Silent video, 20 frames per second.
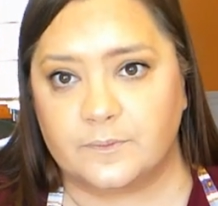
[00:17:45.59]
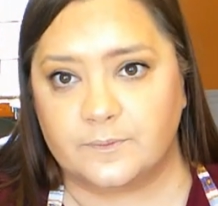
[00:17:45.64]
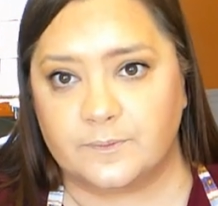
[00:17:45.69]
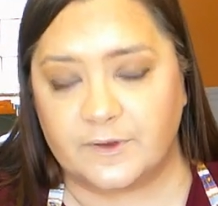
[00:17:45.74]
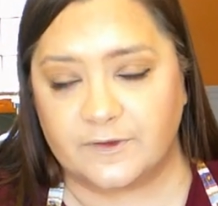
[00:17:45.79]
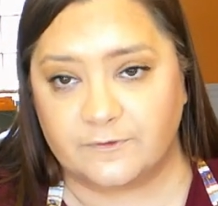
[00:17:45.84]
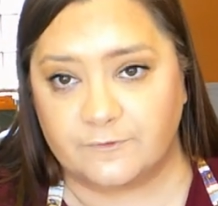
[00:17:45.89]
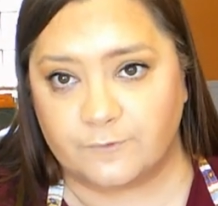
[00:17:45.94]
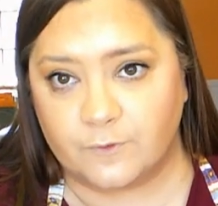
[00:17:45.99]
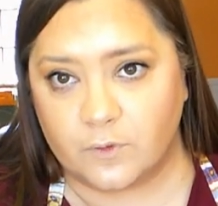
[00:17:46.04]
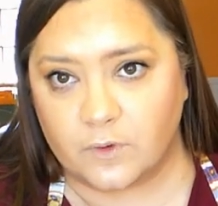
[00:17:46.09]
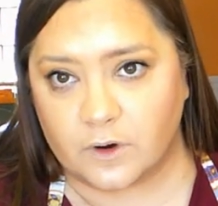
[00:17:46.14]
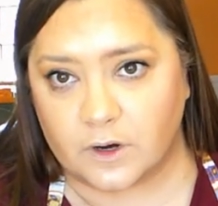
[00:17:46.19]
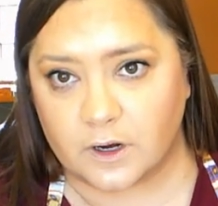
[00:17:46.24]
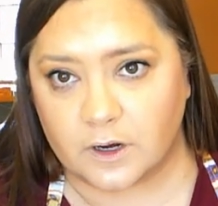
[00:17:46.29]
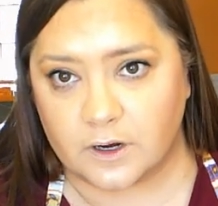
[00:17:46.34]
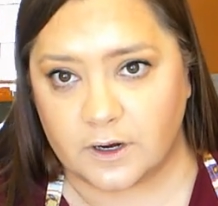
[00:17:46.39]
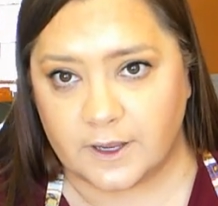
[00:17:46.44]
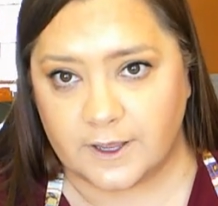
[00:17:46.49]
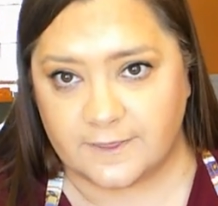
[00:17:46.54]

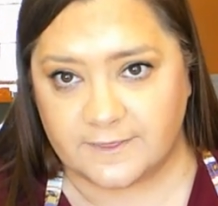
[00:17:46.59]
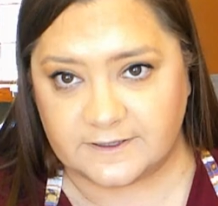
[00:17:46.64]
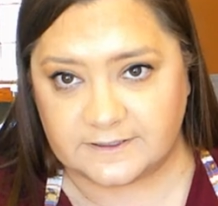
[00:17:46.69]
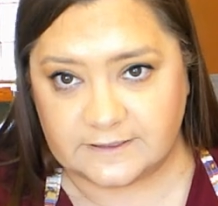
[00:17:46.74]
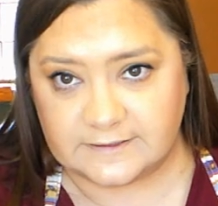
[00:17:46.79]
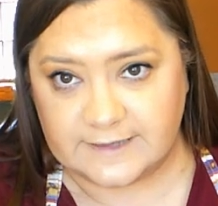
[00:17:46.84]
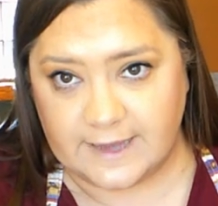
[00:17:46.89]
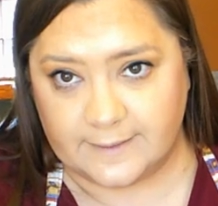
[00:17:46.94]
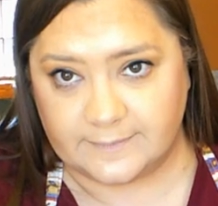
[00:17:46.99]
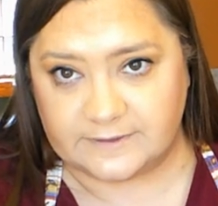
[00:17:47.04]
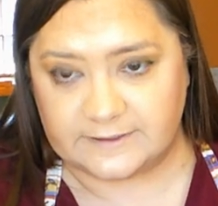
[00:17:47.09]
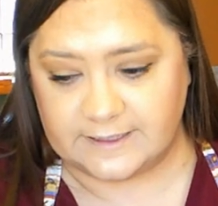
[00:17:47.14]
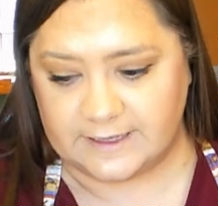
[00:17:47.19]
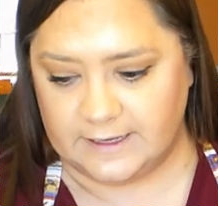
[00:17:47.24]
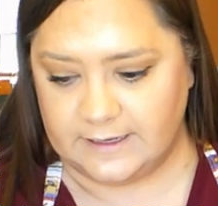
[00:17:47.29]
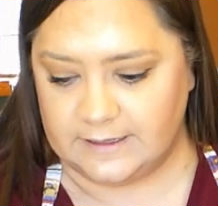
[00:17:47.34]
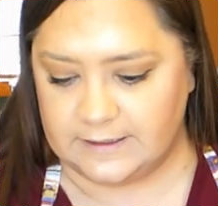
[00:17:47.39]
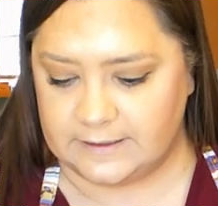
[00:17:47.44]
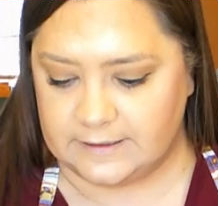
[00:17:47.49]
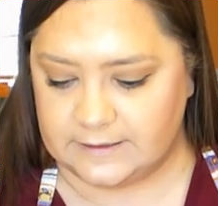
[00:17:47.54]
before, this is empty,
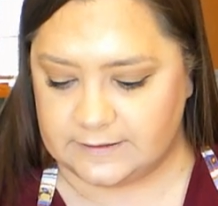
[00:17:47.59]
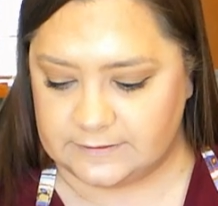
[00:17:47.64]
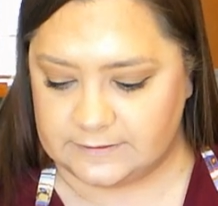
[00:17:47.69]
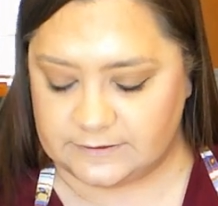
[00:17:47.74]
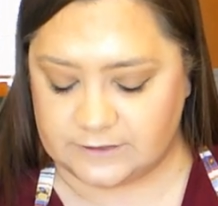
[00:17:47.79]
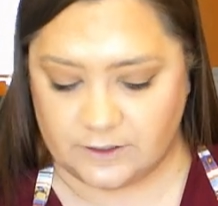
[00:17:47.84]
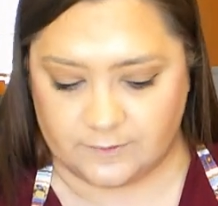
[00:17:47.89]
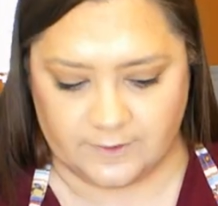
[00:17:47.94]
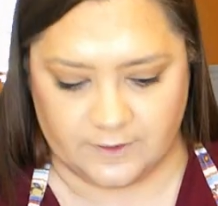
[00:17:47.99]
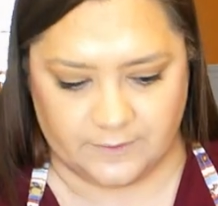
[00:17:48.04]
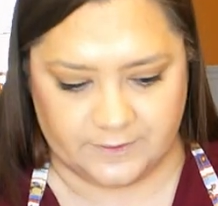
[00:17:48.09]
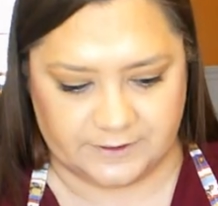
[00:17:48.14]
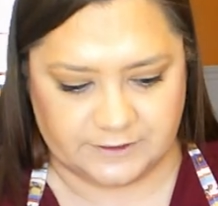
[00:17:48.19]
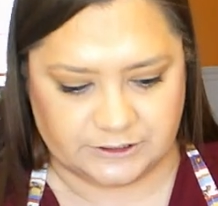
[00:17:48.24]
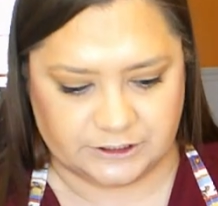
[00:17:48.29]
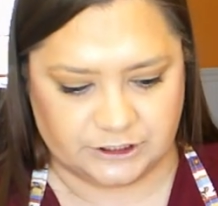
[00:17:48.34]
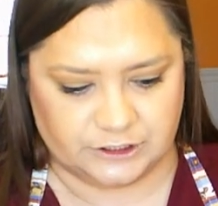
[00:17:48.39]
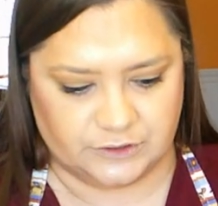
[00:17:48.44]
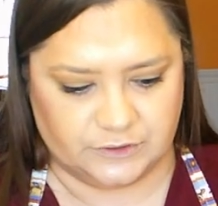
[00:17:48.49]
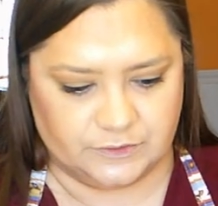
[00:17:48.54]
so I'm going
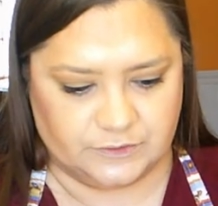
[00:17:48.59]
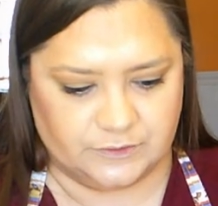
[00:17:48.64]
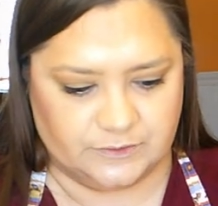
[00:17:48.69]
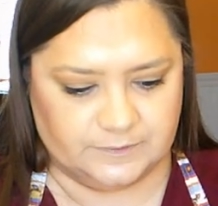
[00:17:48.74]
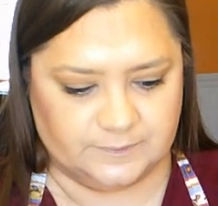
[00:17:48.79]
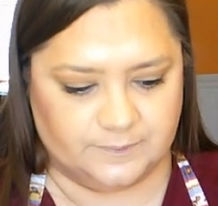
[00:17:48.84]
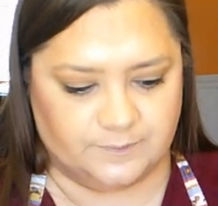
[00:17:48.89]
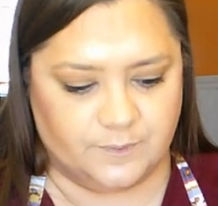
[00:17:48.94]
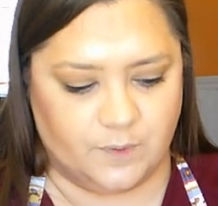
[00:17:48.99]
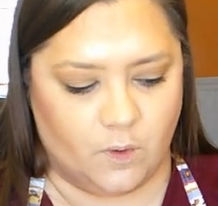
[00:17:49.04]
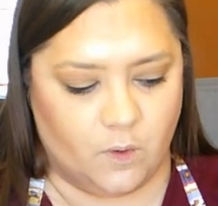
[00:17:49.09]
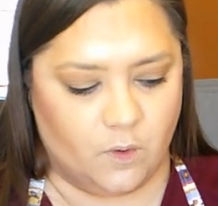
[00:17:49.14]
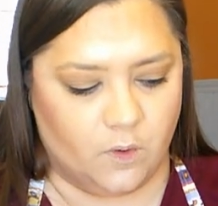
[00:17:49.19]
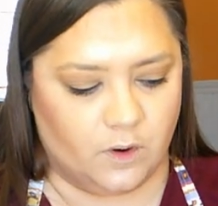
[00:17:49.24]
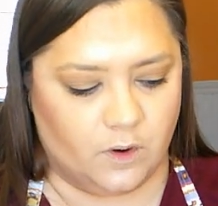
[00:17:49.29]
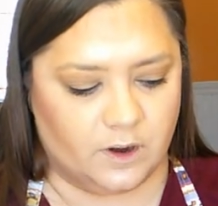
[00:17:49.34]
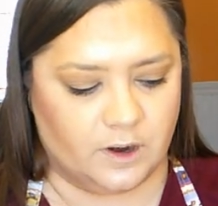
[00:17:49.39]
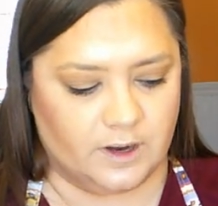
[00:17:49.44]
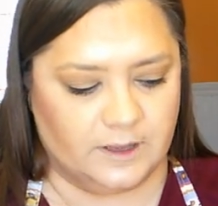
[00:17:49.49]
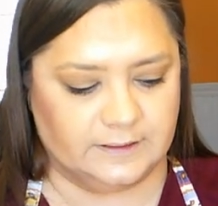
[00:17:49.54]
to
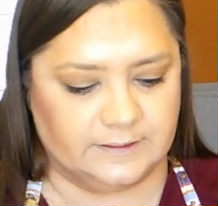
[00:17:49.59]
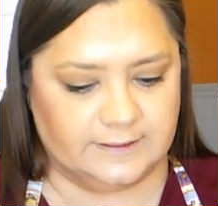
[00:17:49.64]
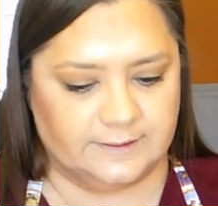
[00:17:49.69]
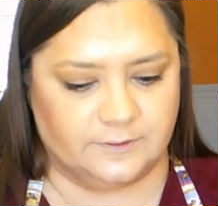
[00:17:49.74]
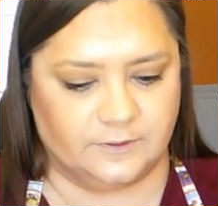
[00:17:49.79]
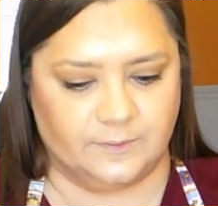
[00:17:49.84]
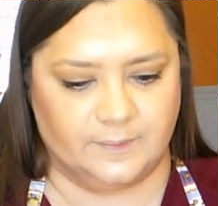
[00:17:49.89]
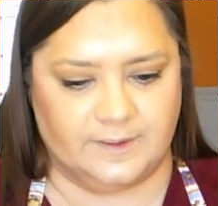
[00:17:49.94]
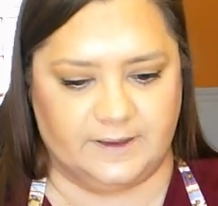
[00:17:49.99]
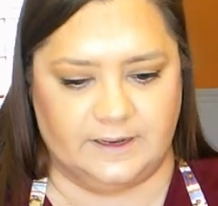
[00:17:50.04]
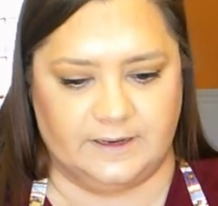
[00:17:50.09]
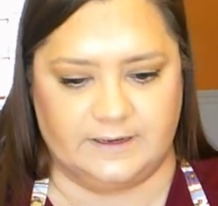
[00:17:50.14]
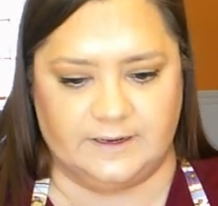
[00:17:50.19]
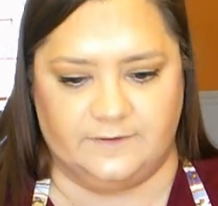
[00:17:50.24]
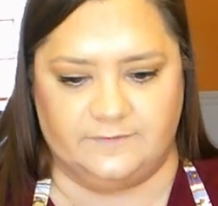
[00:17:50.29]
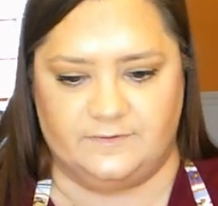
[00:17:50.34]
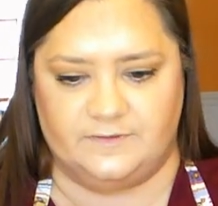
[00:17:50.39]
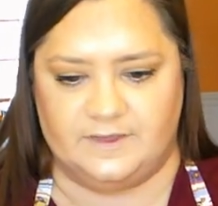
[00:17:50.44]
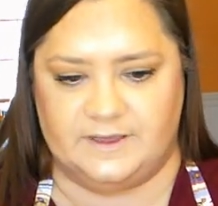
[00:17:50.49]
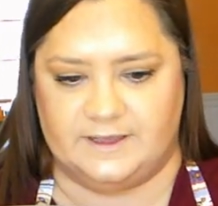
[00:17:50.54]
pour a little bit of
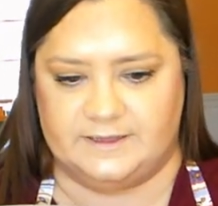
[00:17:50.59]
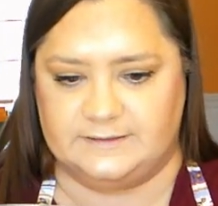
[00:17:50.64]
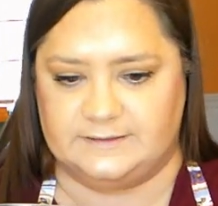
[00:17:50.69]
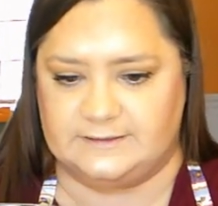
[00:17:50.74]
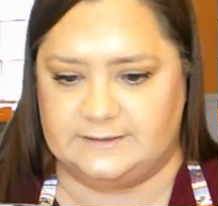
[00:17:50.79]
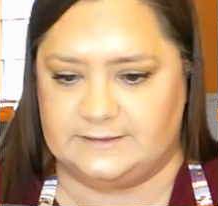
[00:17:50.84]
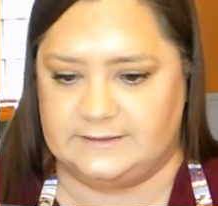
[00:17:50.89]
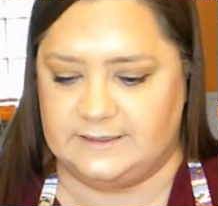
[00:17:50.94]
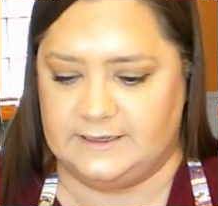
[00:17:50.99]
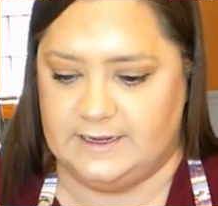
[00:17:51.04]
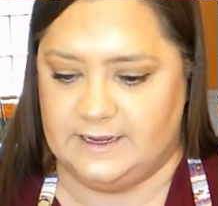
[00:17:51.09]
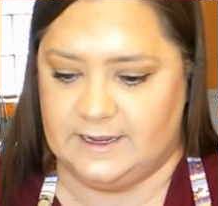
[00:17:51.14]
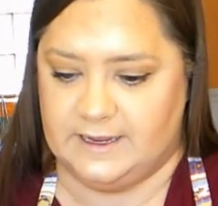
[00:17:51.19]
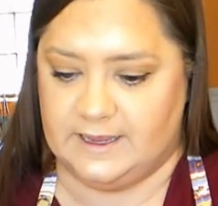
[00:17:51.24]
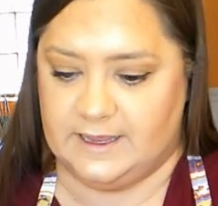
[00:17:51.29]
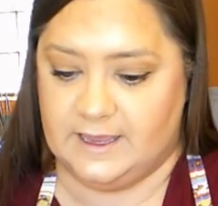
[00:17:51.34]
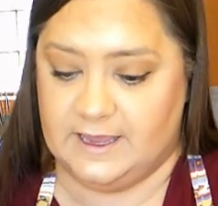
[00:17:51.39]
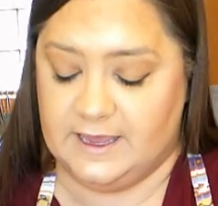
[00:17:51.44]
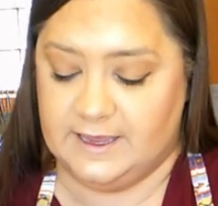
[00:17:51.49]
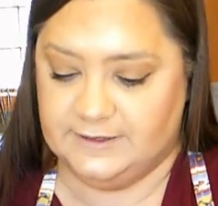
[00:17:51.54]
this
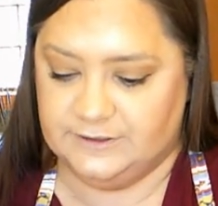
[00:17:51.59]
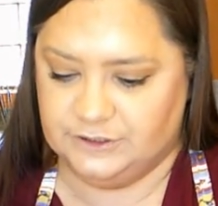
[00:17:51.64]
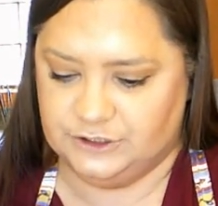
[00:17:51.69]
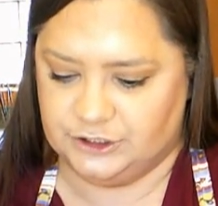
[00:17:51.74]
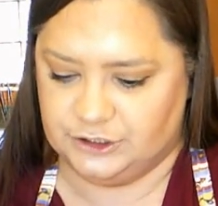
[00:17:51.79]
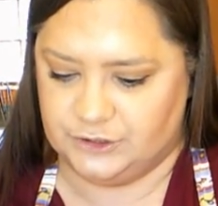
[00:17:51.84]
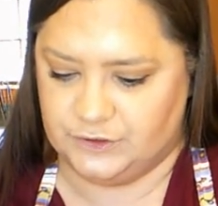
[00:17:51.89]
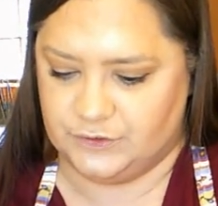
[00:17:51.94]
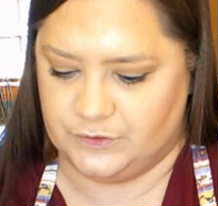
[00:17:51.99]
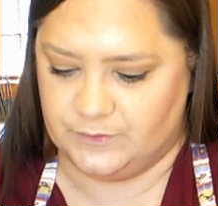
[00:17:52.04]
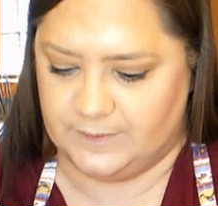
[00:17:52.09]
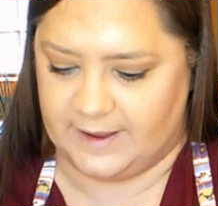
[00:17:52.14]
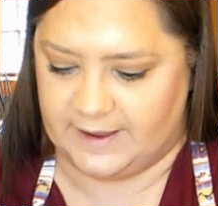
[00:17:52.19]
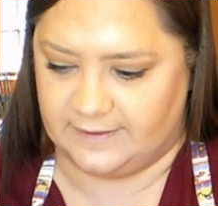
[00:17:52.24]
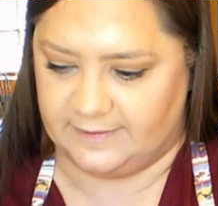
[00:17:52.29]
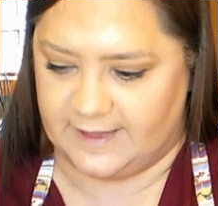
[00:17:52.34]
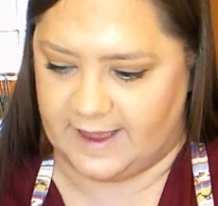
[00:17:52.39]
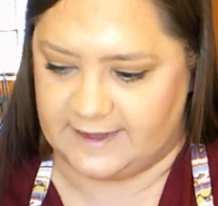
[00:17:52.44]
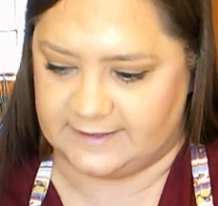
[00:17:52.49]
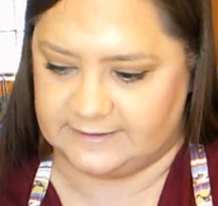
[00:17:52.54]
into my
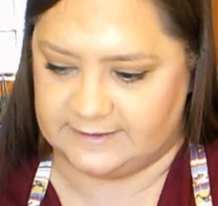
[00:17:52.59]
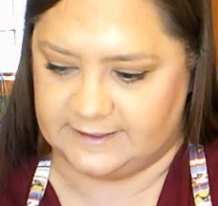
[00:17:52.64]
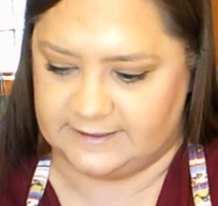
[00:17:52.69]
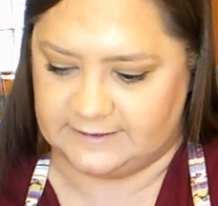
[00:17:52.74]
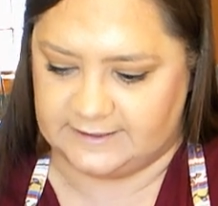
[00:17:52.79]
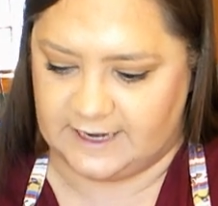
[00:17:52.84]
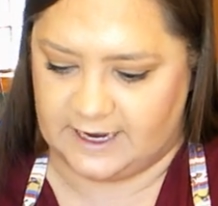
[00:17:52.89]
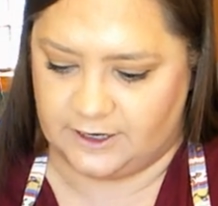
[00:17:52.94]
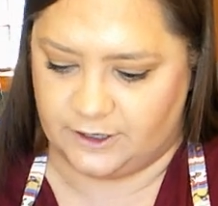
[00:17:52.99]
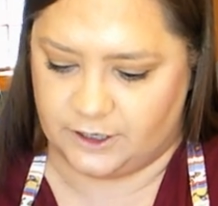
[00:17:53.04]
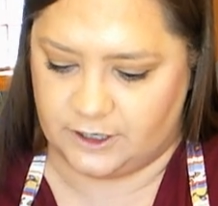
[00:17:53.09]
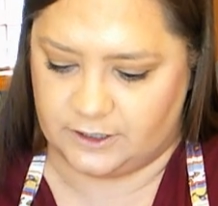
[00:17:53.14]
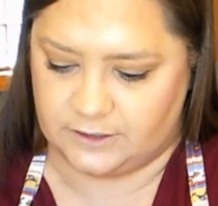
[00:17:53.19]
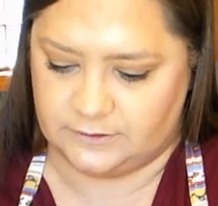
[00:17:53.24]
glass container.